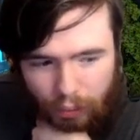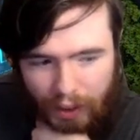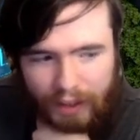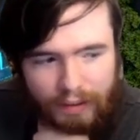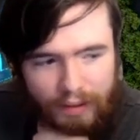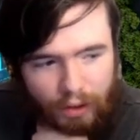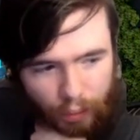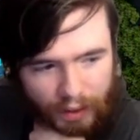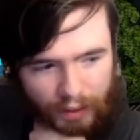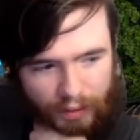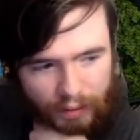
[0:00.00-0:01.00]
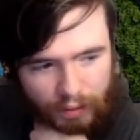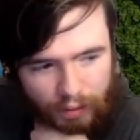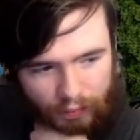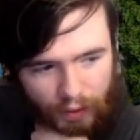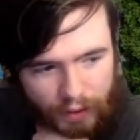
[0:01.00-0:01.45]
right, go
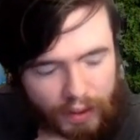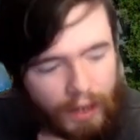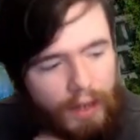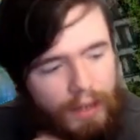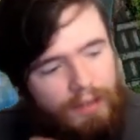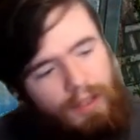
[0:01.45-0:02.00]
into Verte and